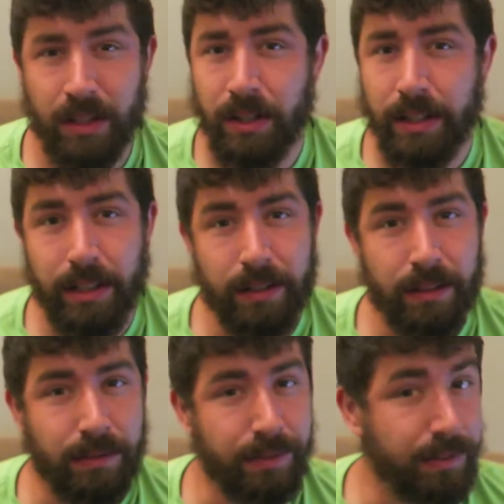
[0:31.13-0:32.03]

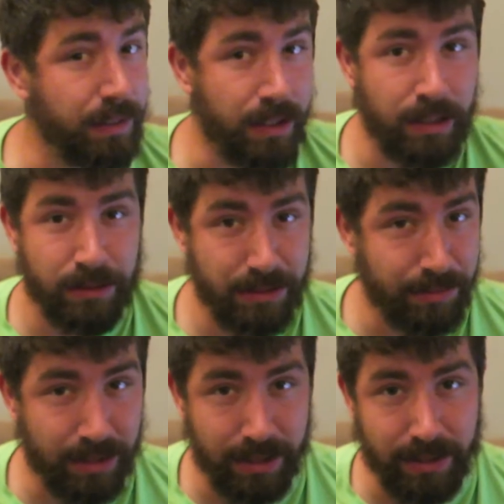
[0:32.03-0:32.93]
to $50,
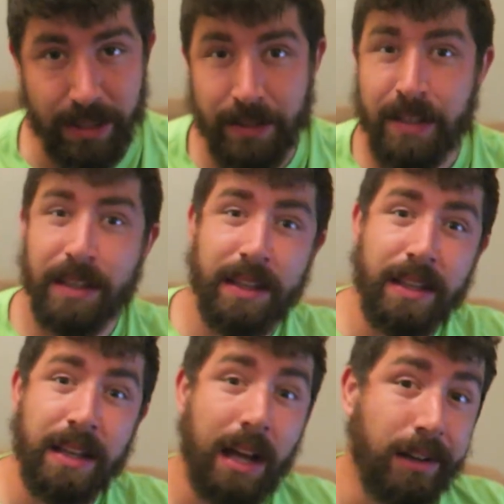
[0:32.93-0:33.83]
something like that.
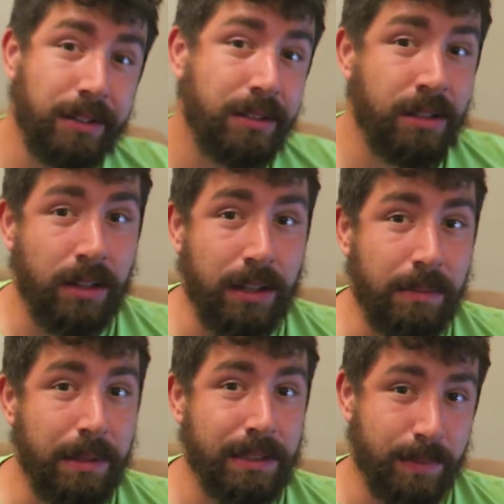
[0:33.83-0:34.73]
I also saw it
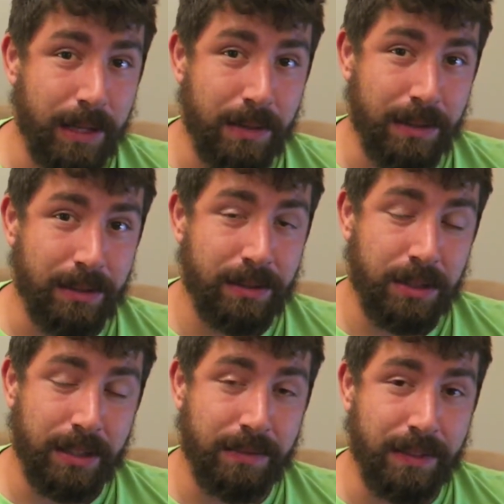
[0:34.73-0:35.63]
at Best Buy when I was
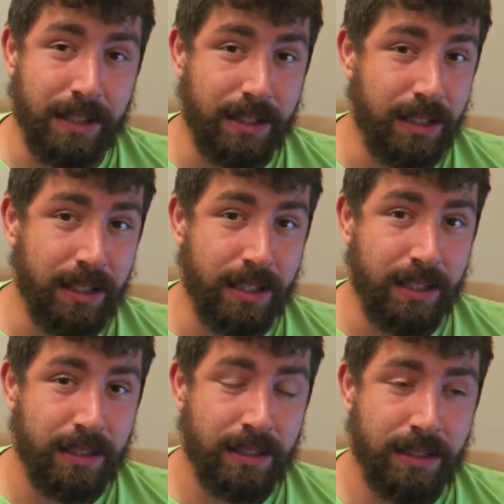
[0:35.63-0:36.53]
trying to find
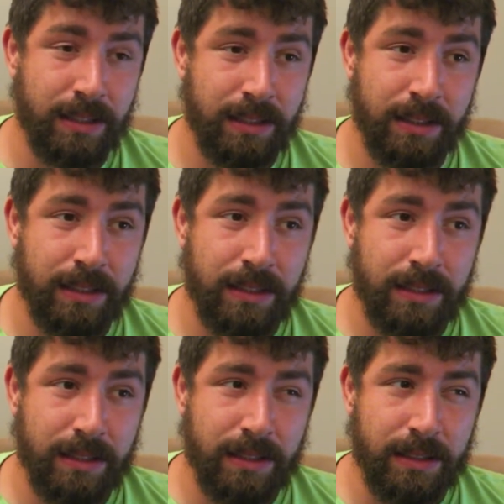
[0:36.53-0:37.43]
the
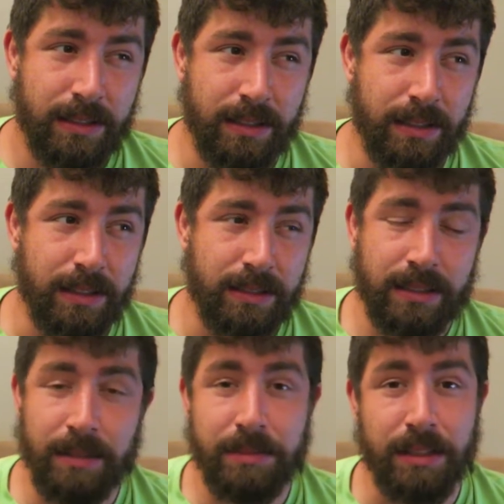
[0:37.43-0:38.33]

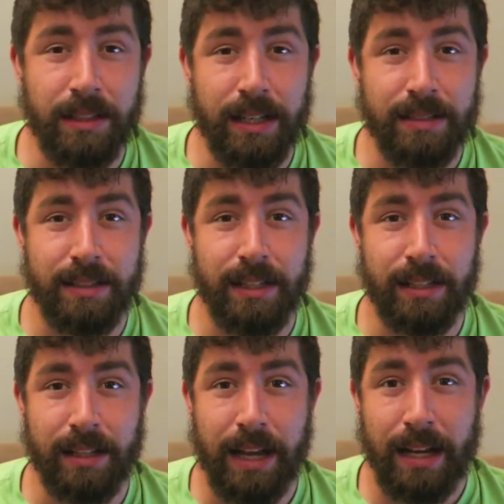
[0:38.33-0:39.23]
Samsung
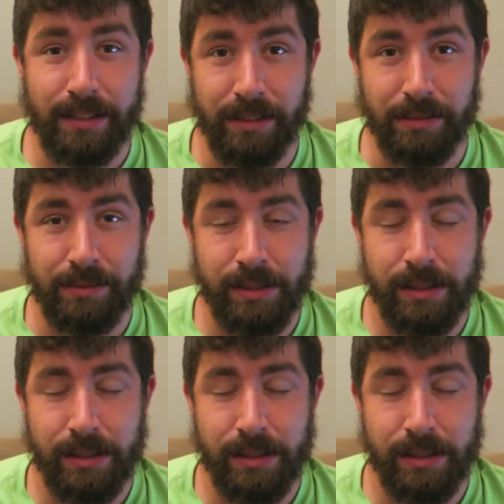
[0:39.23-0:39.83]
S8 Active,